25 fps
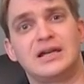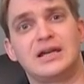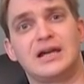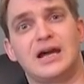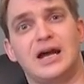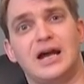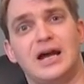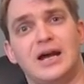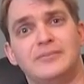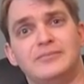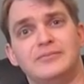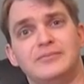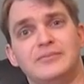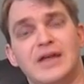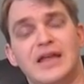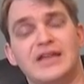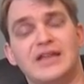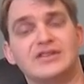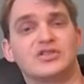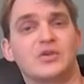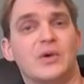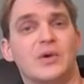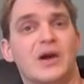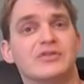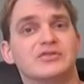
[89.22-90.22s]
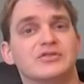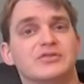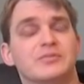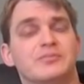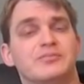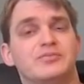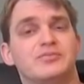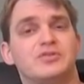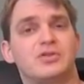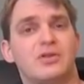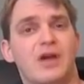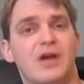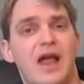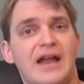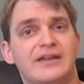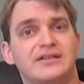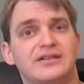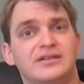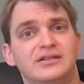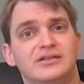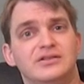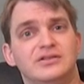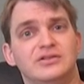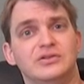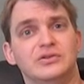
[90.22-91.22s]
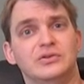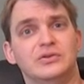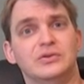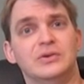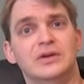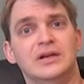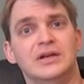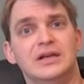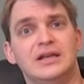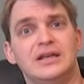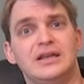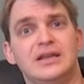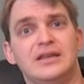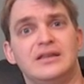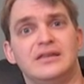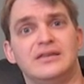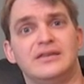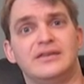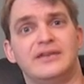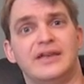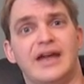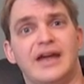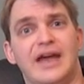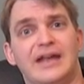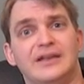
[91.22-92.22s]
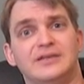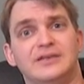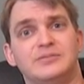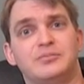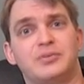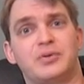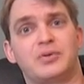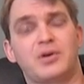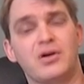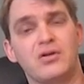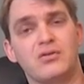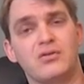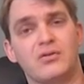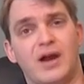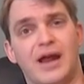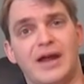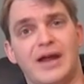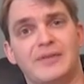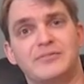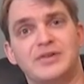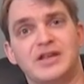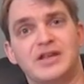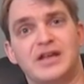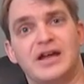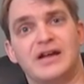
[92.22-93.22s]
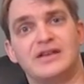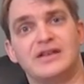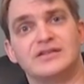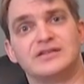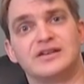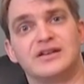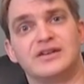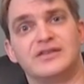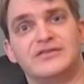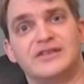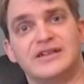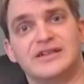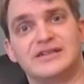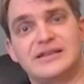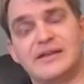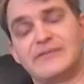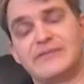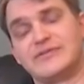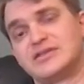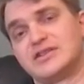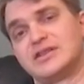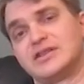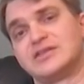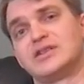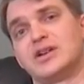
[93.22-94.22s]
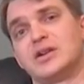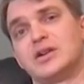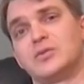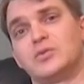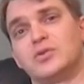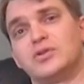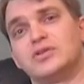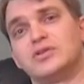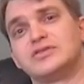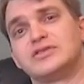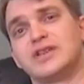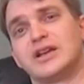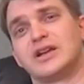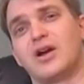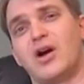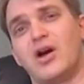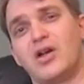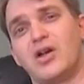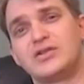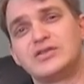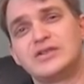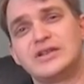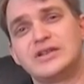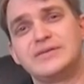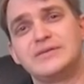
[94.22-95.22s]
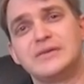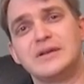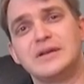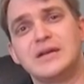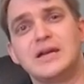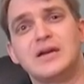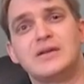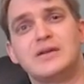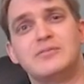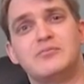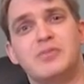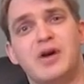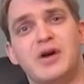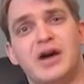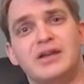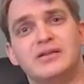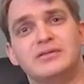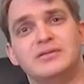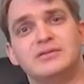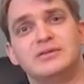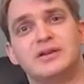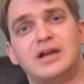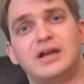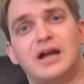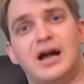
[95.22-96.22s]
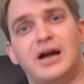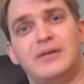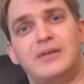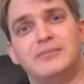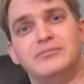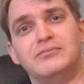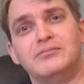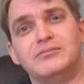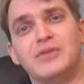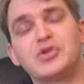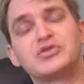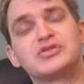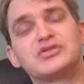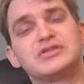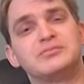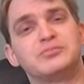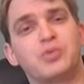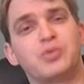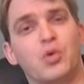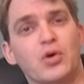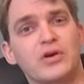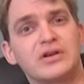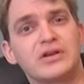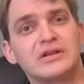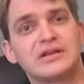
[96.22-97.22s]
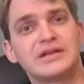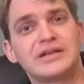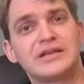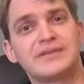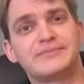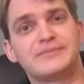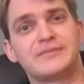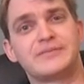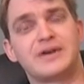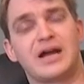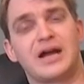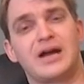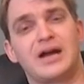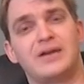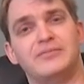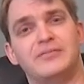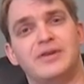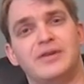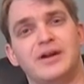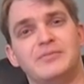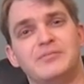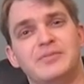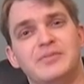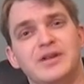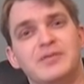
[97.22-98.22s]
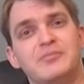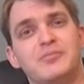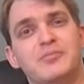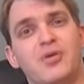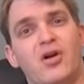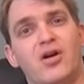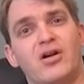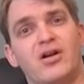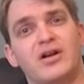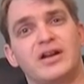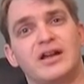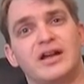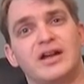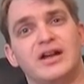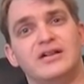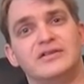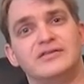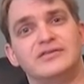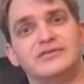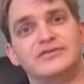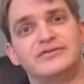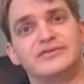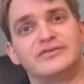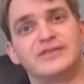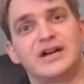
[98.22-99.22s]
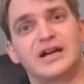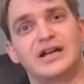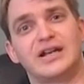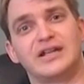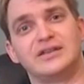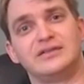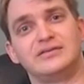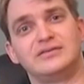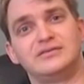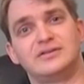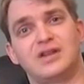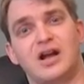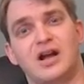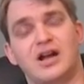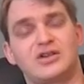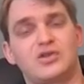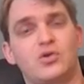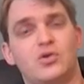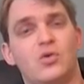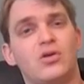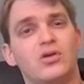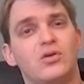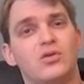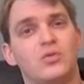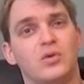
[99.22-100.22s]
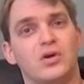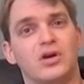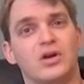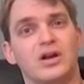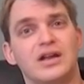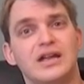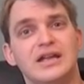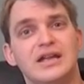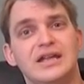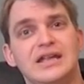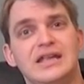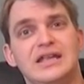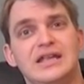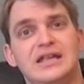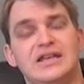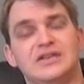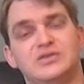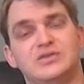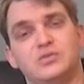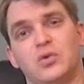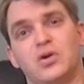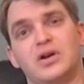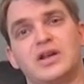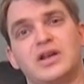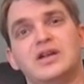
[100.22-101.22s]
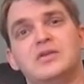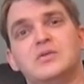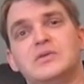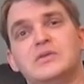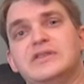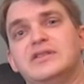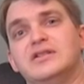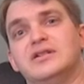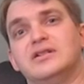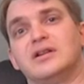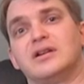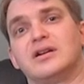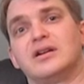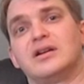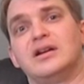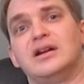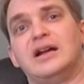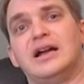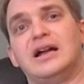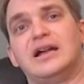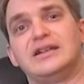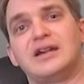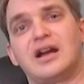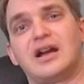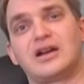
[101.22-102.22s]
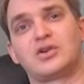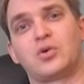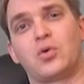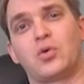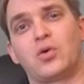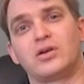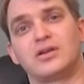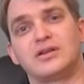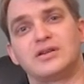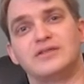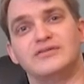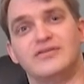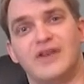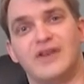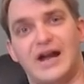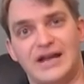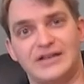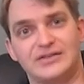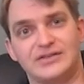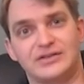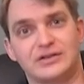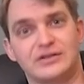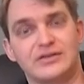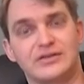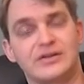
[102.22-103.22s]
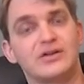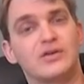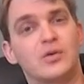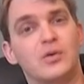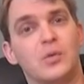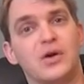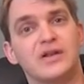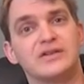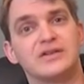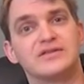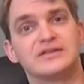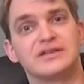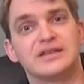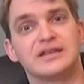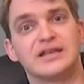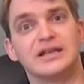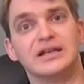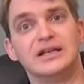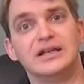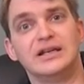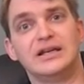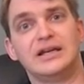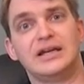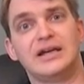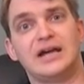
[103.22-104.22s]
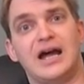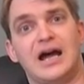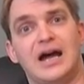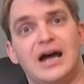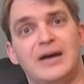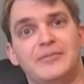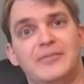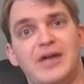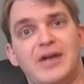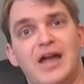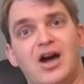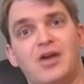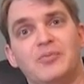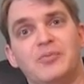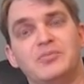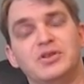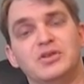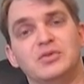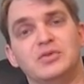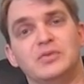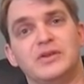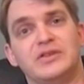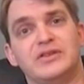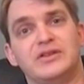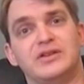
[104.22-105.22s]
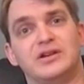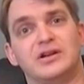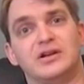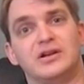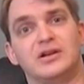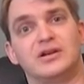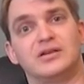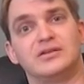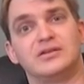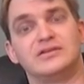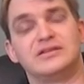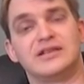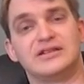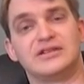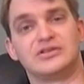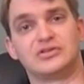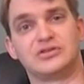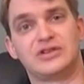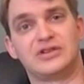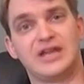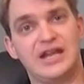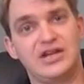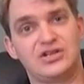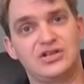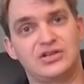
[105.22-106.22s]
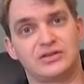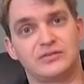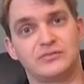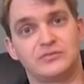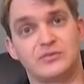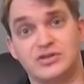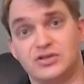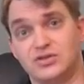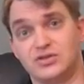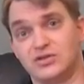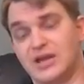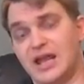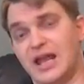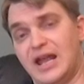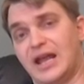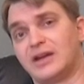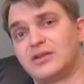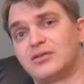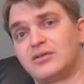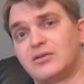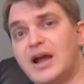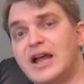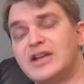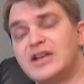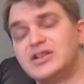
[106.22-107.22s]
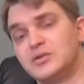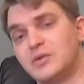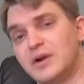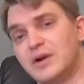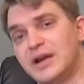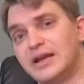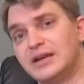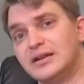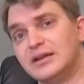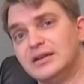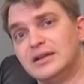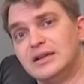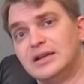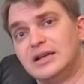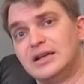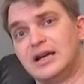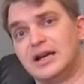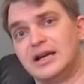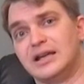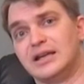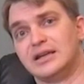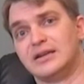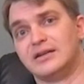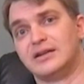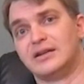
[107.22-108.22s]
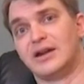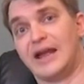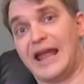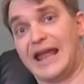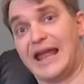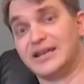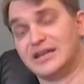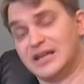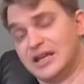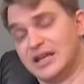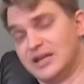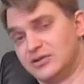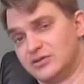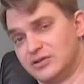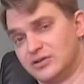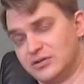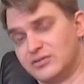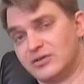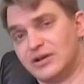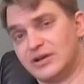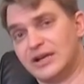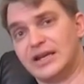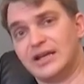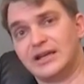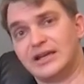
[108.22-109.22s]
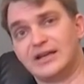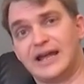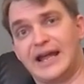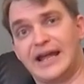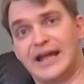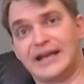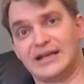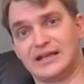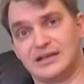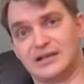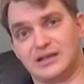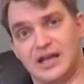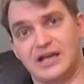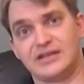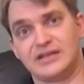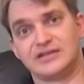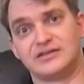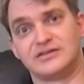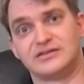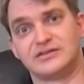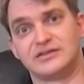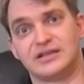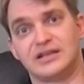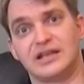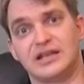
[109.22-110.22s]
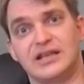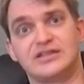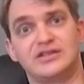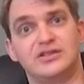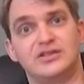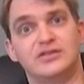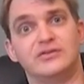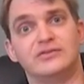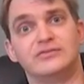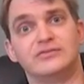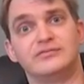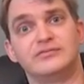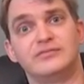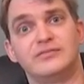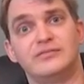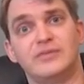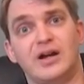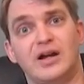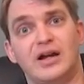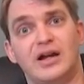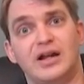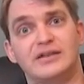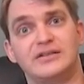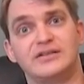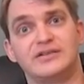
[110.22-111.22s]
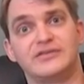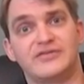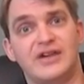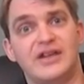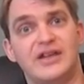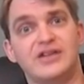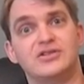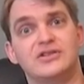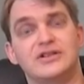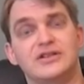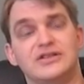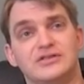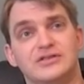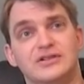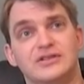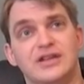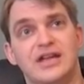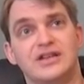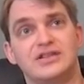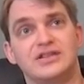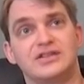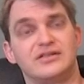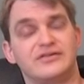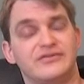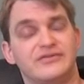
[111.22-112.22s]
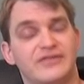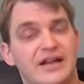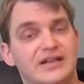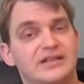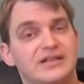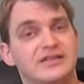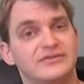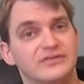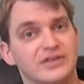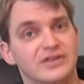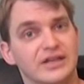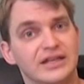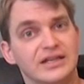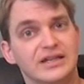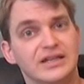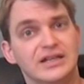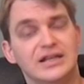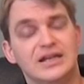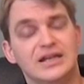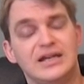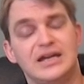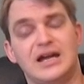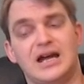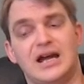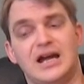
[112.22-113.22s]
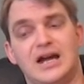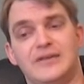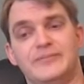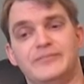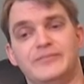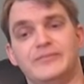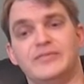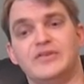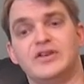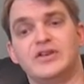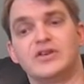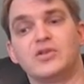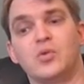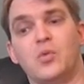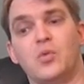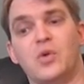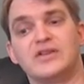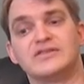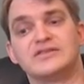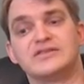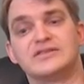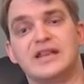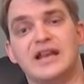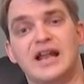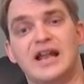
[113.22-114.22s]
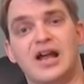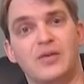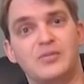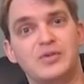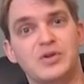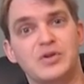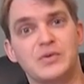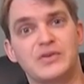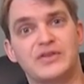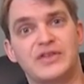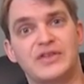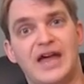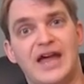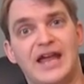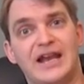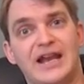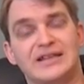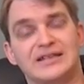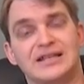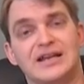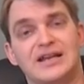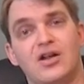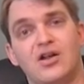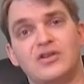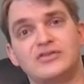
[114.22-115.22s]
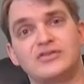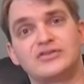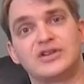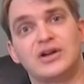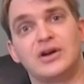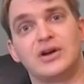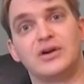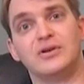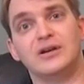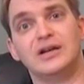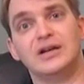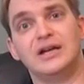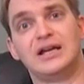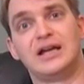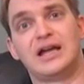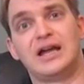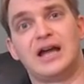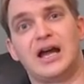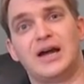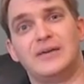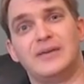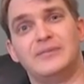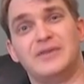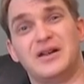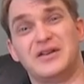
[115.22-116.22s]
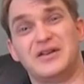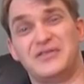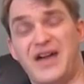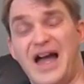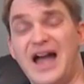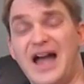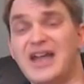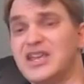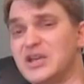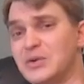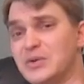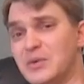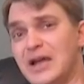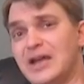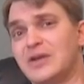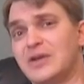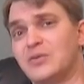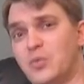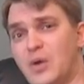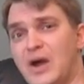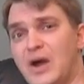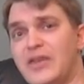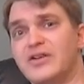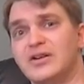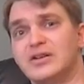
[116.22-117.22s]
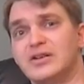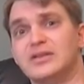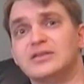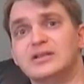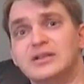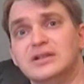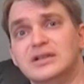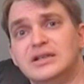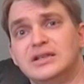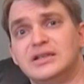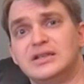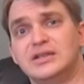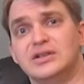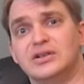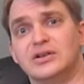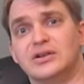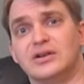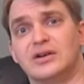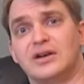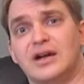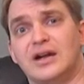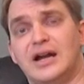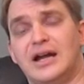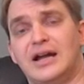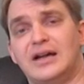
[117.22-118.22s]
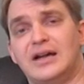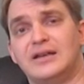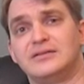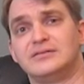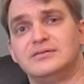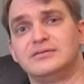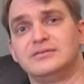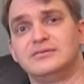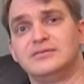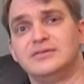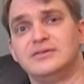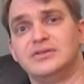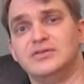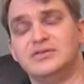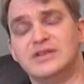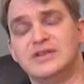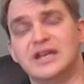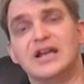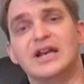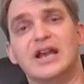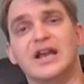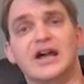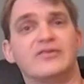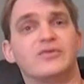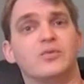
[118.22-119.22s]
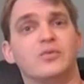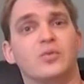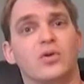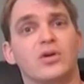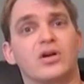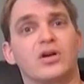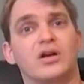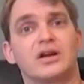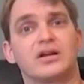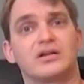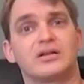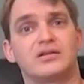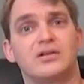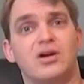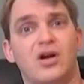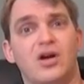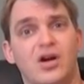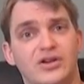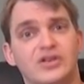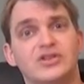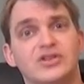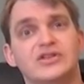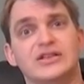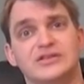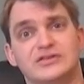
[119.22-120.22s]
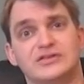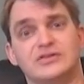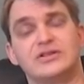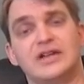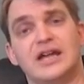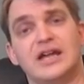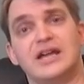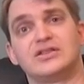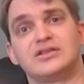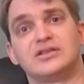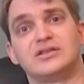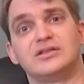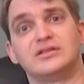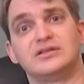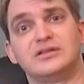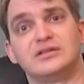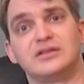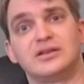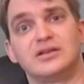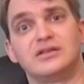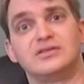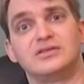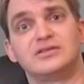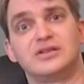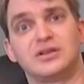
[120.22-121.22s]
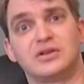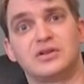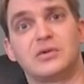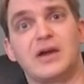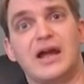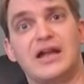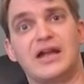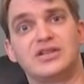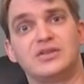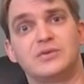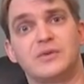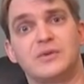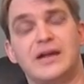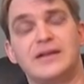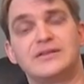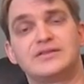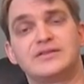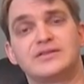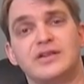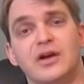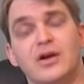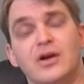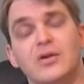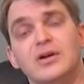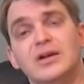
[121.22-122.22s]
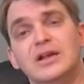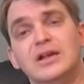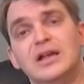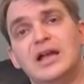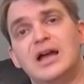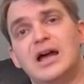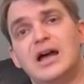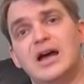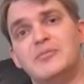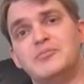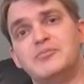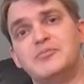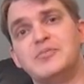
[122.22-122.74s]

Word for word: Um, and so I was attracted to that program because of its emphasis on rural psychology. But um, most importantly, um, a big part of uh, doctoral work is working with your uh, doctoral advisor. They're the ones that um, help you with your dissertation, which you can't graduate um, and get your degree and get licensed unless you uh, defend your dissertation effectively. Um, they're the ones that help you with that and then also um, evaluate whether your uh, you did enough work on your dissertation to, to graduate. So a